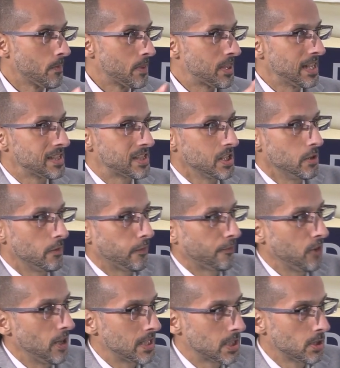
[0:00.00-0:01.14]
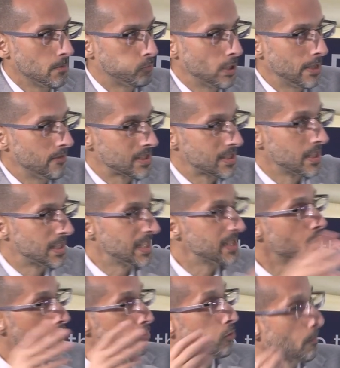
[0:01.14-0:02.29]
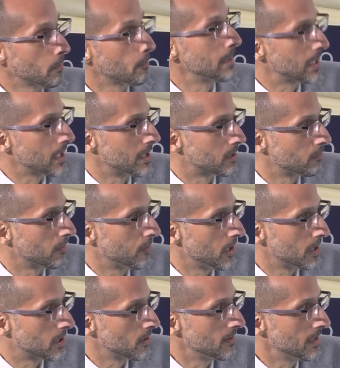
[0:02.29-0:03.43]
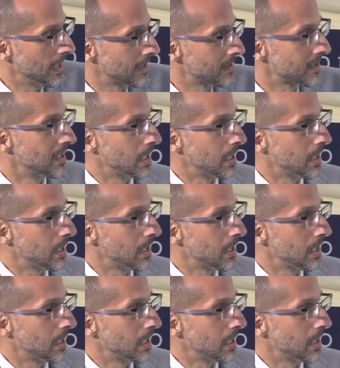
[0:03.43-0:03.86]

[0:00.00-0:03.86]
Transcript: things that you've referred to previously and things you're probably going to refer to next.